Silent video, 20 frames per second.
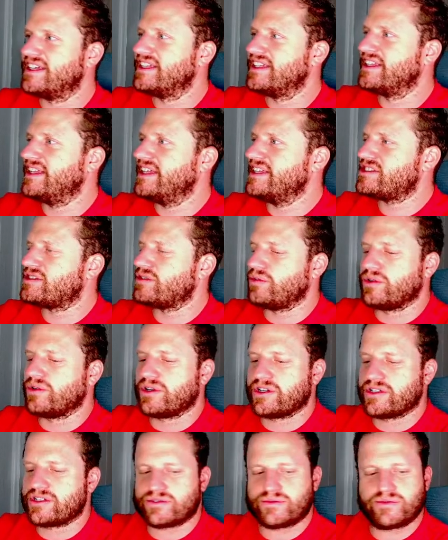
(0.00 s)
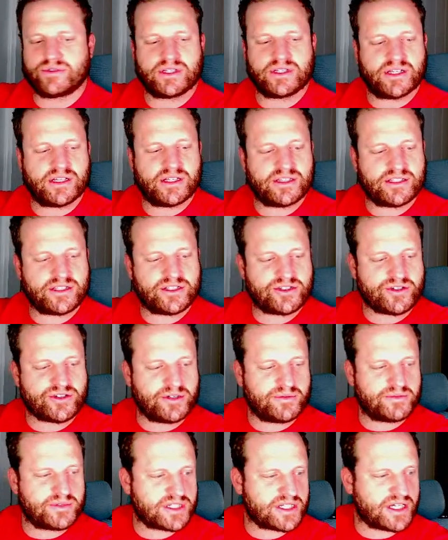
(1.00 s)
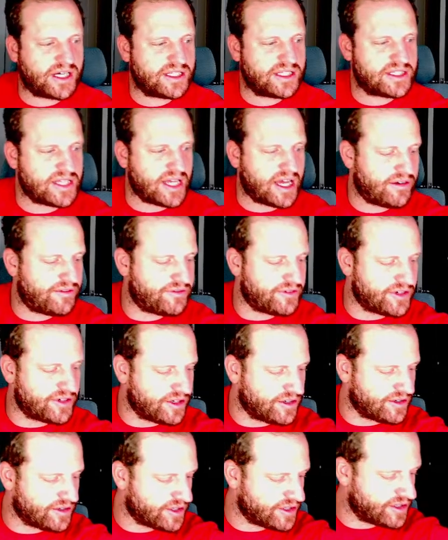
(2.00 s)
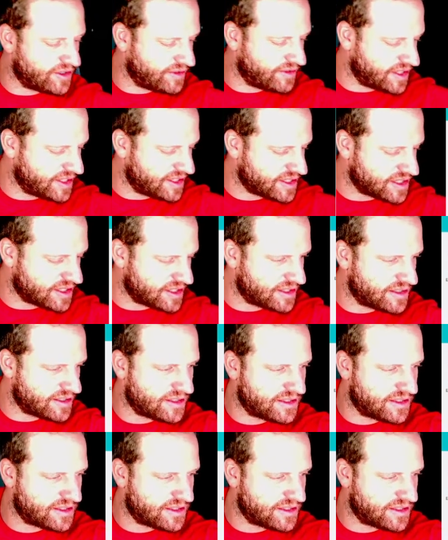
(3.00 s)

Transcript: That's the worst, when the stream just cuts out for no good reason.